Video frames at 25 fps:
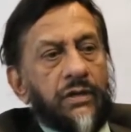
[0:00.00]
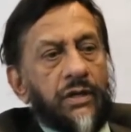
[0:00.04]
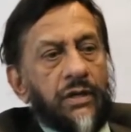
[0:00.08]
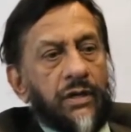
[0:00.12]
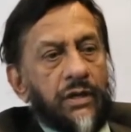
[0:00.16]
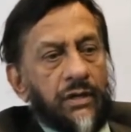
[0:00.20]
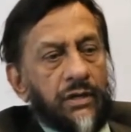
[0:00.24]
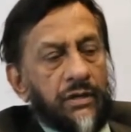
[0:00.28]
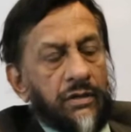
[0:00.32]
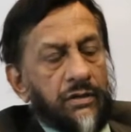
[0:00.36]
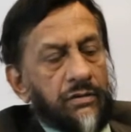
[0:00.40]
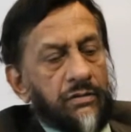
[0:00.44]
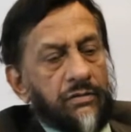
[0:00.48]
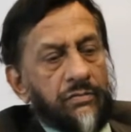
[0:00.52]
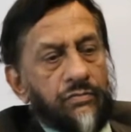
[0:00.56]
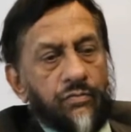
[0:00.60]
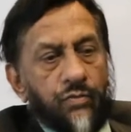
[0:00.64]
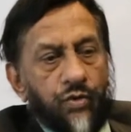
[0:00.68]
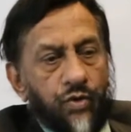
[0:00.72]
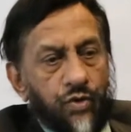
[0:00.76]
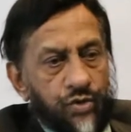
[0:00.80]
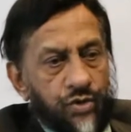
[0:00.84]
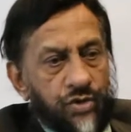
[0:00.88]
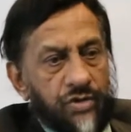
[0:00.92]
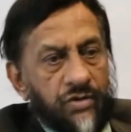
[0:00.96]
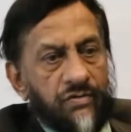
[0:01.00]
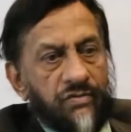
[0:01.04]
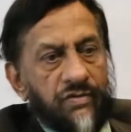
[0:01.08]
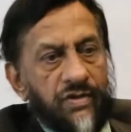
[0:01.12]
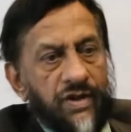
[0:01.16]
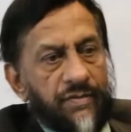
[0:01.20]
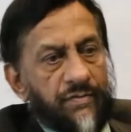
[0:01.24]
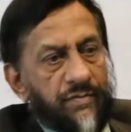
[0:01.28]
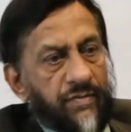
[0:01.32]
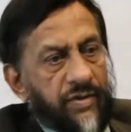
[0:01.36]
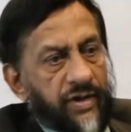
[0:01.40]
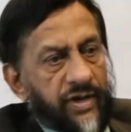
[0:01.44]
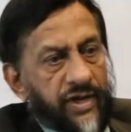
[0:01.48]
most of
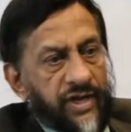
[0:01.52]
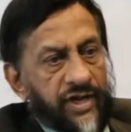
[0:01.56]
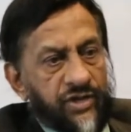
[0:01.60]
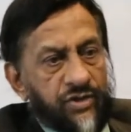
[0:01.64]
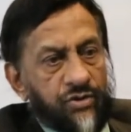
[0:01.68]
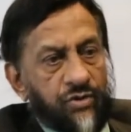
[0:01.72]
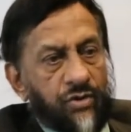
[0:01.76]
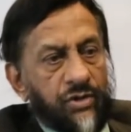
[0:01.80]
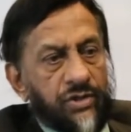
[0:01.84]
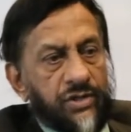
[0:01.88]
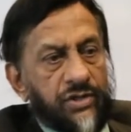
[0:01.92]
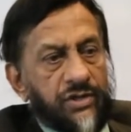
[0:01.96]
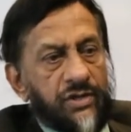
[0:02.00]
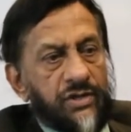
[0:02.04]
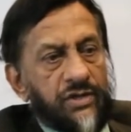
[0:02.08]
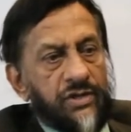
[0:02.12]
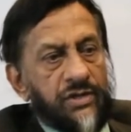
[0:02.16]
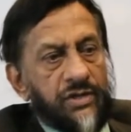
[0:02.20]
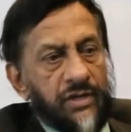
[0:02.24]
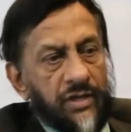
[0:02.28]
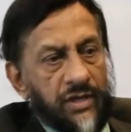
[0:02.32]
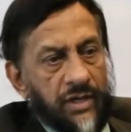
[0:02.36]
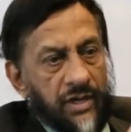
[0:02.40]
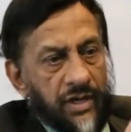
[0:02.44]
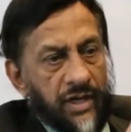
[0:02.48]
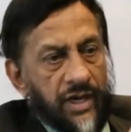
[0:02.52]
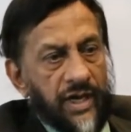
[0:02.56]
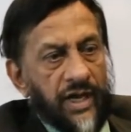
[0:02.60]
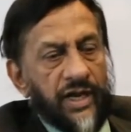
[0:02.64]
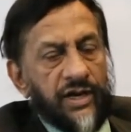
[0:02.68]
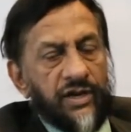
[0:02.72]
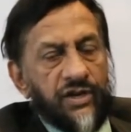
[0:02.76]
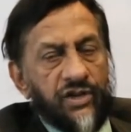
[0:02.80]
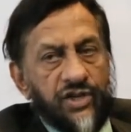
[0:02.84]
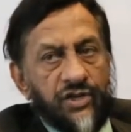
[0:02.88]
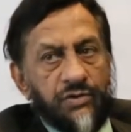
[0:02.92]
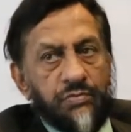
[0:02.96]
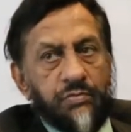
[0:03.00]
them as authors
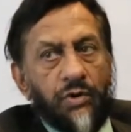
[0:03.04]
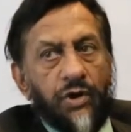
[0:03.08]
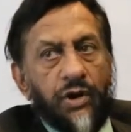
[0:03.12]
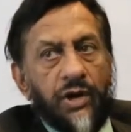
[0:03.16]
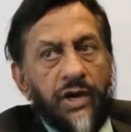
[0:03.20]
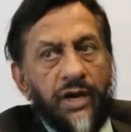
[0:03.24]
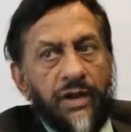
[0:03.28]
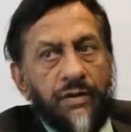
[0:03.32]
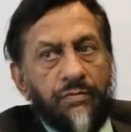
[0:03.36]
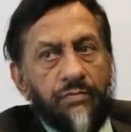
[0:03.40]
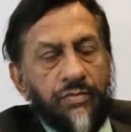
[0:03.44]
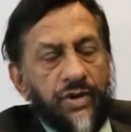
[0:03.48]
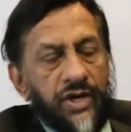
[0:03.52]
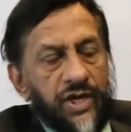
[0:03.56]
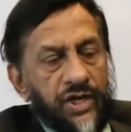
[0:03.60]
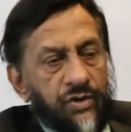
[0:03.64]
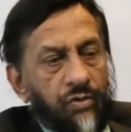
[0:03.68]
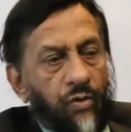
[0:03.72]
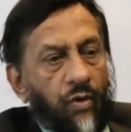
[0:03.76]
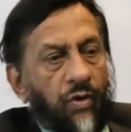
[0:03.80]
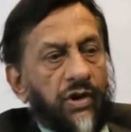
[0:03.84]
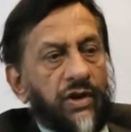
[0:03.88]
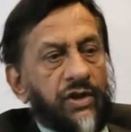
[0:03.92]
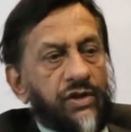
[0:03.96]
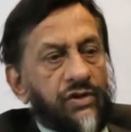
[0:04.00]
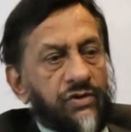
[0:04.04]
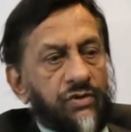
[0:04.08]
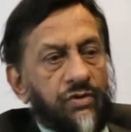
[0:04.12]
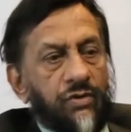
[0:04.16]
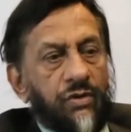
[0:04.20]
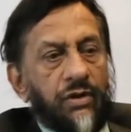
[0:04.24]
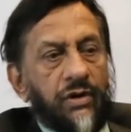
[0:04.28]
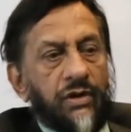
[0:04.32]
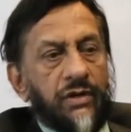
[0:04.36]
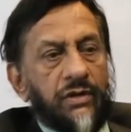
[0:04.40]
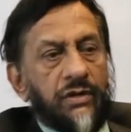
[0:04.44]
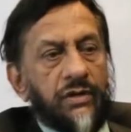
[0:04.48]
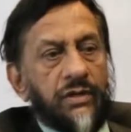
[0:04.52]
and a small number as what is
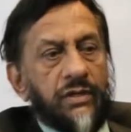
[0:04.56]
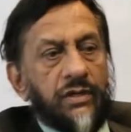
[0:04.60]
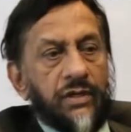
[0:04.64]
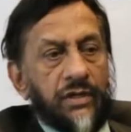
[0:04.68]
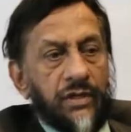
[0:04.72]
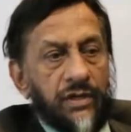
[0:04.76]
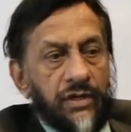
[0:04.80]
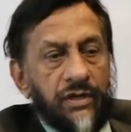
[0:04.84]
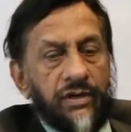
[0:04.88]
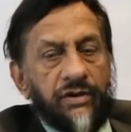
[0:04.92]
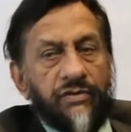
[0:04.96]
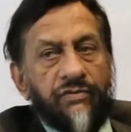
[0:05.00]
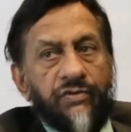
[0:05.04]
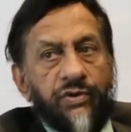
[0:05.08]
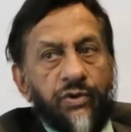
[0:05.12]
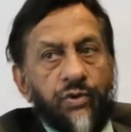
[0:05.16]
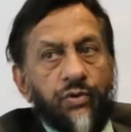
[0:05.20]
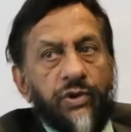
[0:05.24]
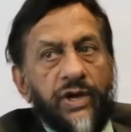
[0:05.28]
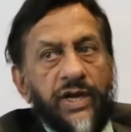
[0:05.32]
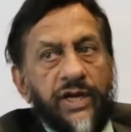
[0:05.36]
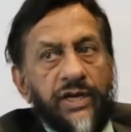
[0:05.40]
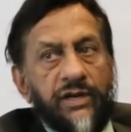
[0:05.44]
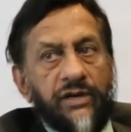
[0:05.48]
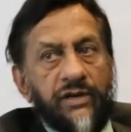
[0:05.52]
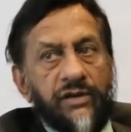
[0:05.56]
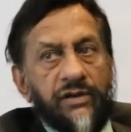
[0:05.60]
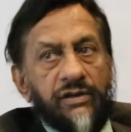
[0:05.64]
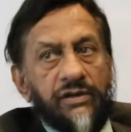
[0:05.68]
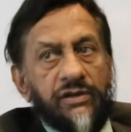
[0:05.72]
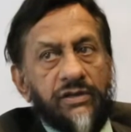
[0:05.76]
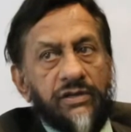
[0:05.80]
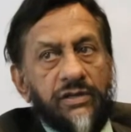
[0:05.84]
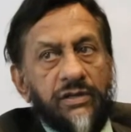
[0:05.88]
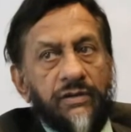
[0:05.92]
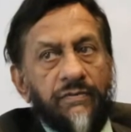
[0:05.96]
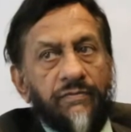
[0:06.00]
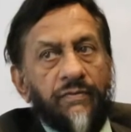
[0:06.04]
called review
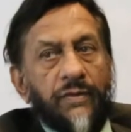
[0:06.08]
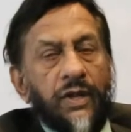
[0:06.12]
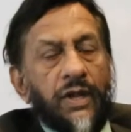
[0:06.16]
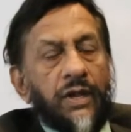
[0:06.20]
editors.